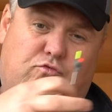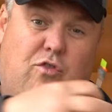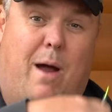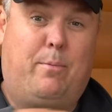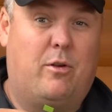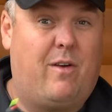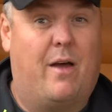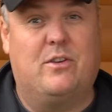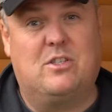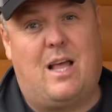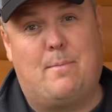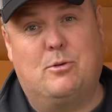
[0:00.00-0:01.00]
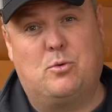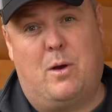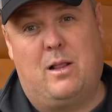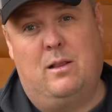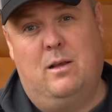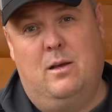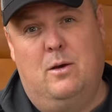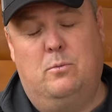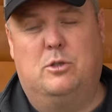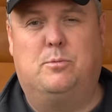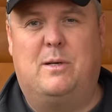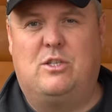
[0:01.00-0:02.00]
wrapped around the stem as well,
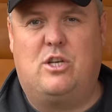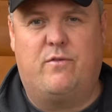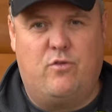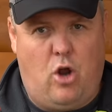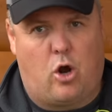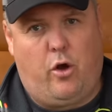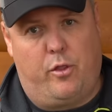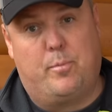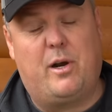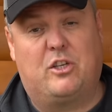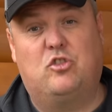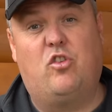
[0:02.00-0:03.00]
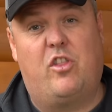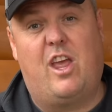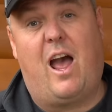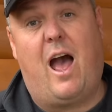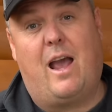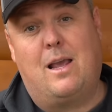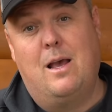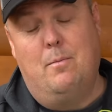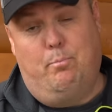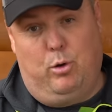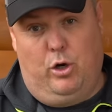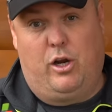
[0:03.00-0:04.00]
which means you've not got the pressure of the eye
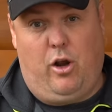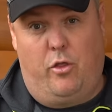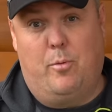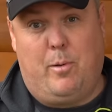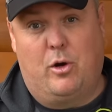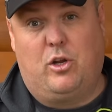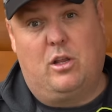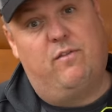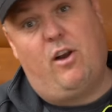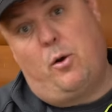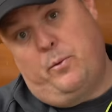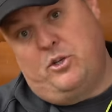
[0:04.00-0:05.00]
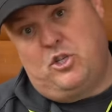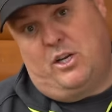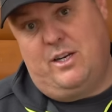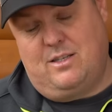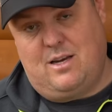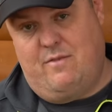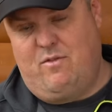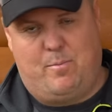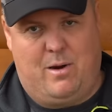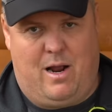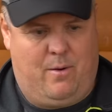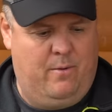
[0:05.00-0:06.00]
pulling on the body of the float, which can in turn
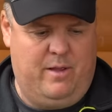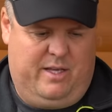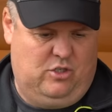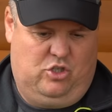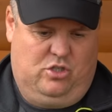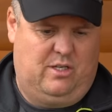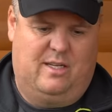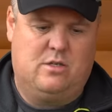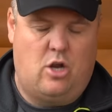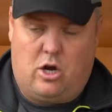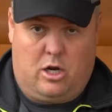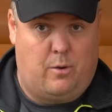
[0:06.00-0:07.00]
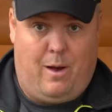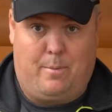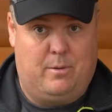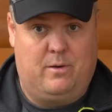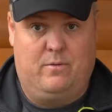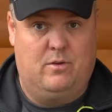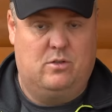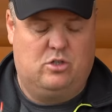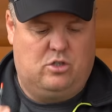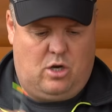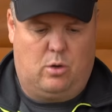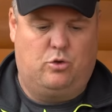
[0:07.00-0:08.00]
rip it out. It's not going to happen. They're
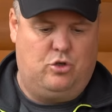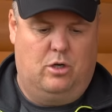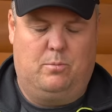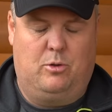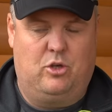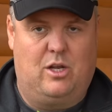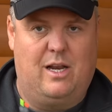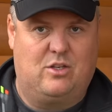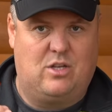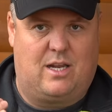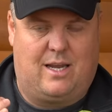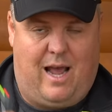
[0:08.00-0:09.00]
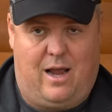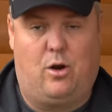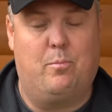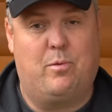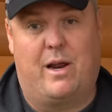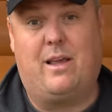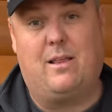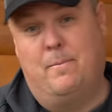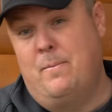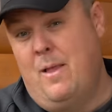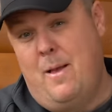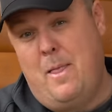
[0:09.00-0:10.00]
so durable, you literally cannot break them
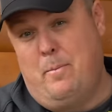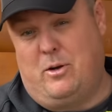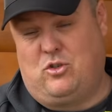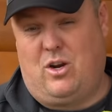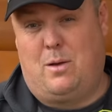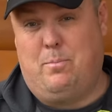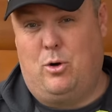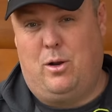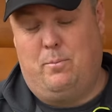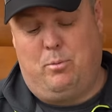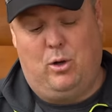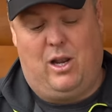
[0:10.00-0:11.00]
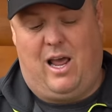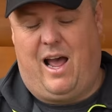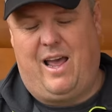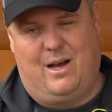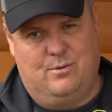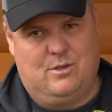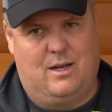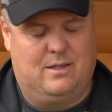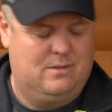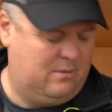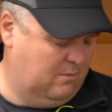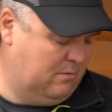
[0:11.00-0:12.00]
by trying to pull the eye out,
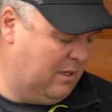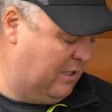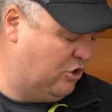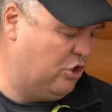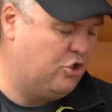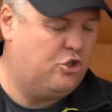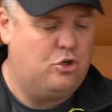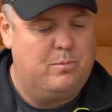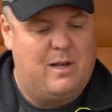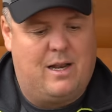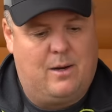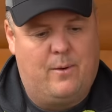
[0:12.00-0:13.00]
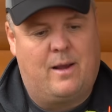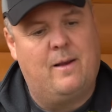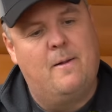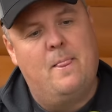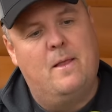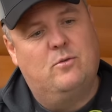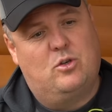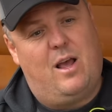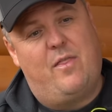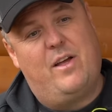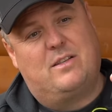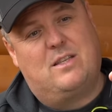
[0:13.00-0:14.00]
unless you're stupid anyway. So
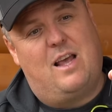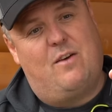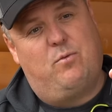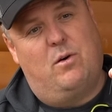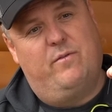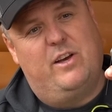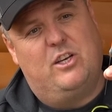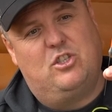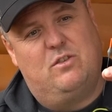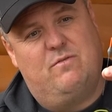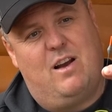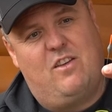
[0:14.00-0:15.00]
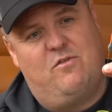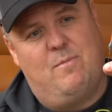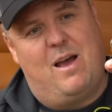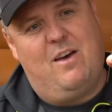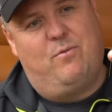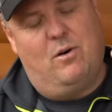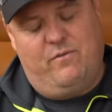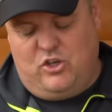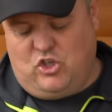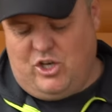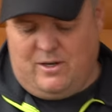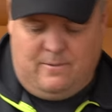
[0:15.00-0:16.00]
yeah, that's the F1 version, ready for my F1
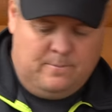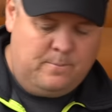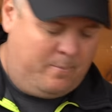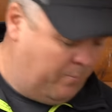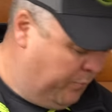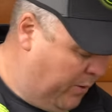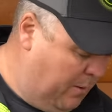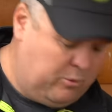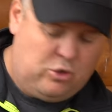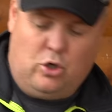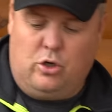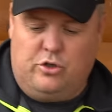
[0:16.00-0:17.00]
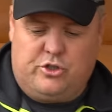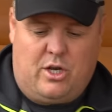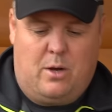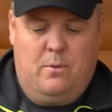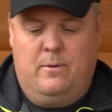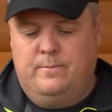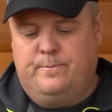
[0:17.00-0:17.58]
fishing. But also,